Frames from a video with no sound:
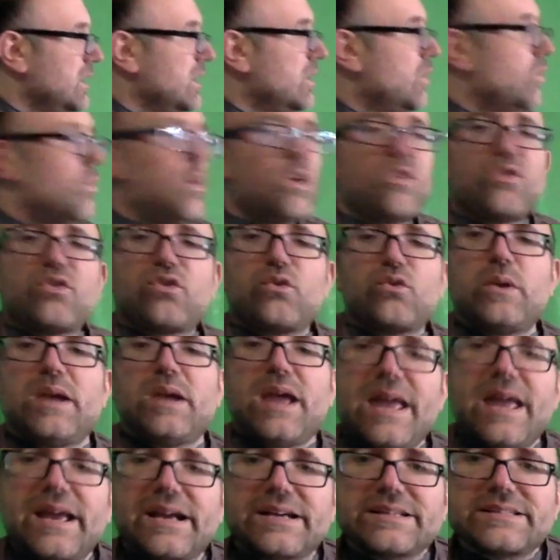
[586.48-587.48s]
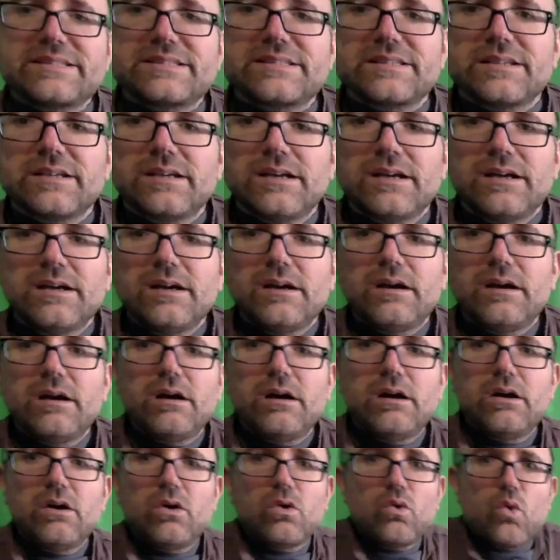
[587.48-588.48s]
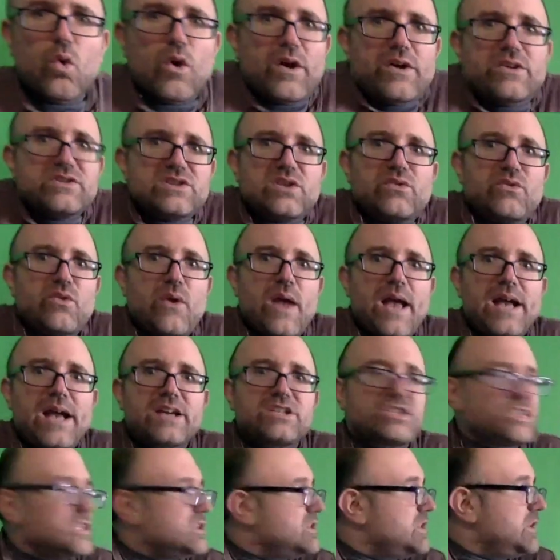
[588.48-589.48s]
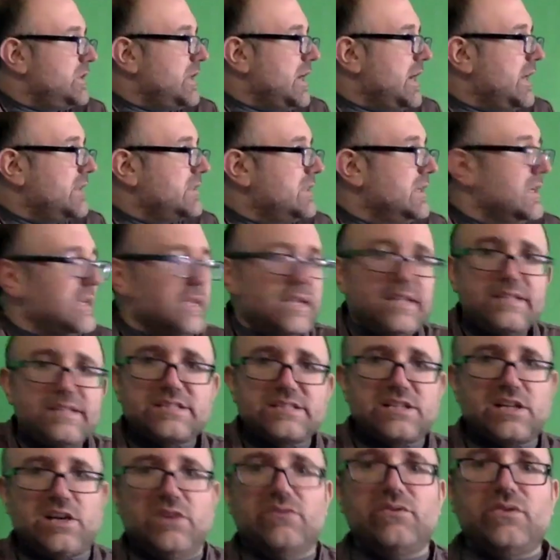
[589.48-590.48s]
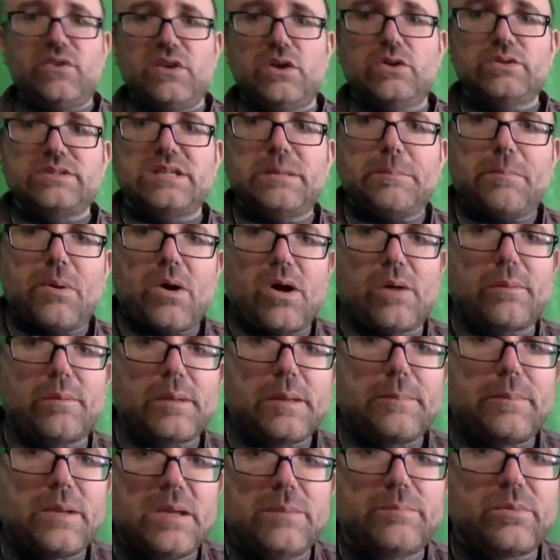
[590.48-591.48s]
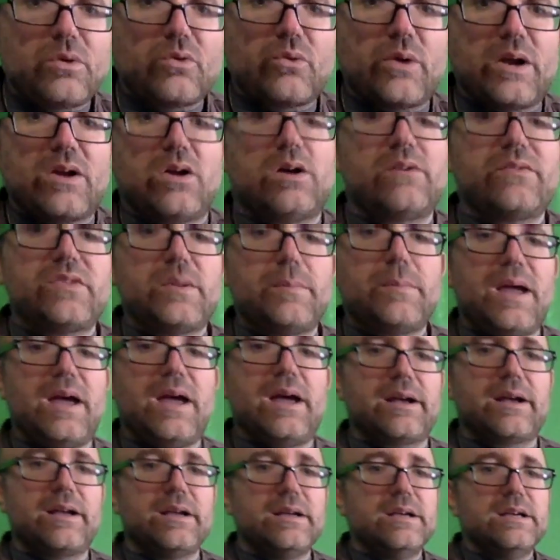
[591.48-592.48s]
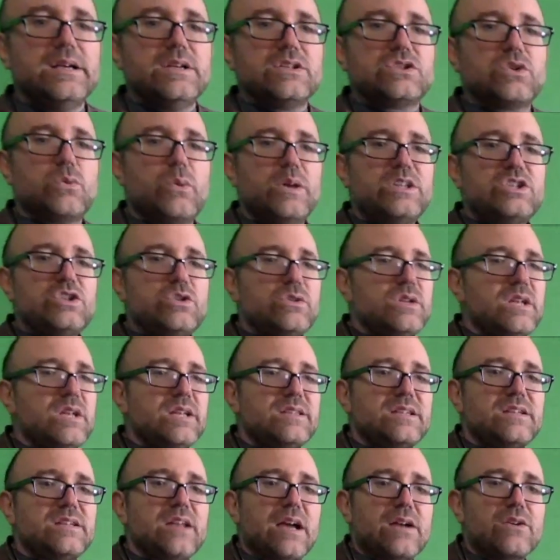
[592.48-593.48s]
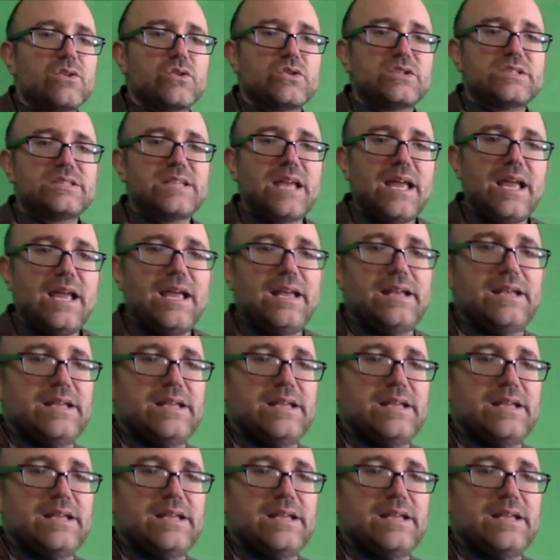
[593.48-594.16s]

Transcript: well, 3x, where's the fraction to that? It's confusing probably people right off the back. So what you need to understand